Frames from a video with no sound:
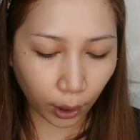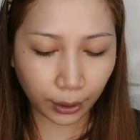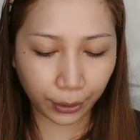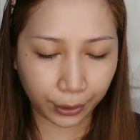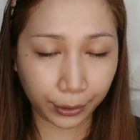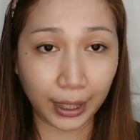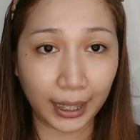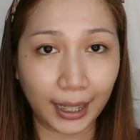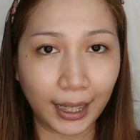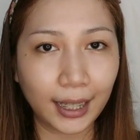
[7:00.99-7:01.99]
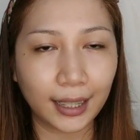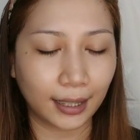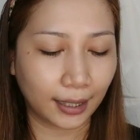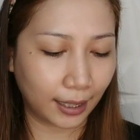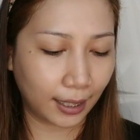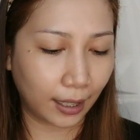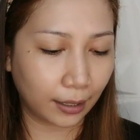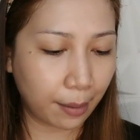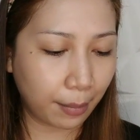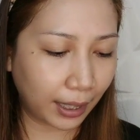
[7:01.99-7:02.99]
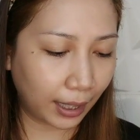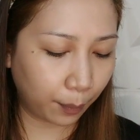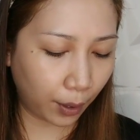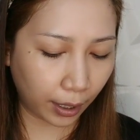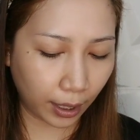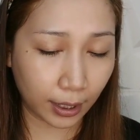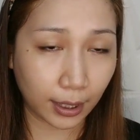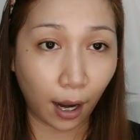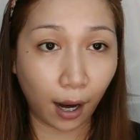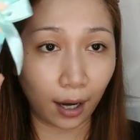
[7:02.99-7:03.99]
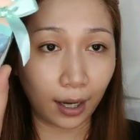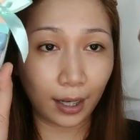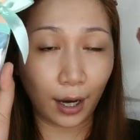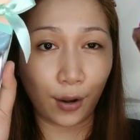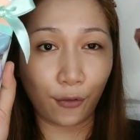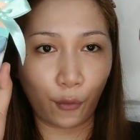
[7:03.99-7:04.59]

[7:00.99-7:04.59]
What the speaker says: All three remaining products are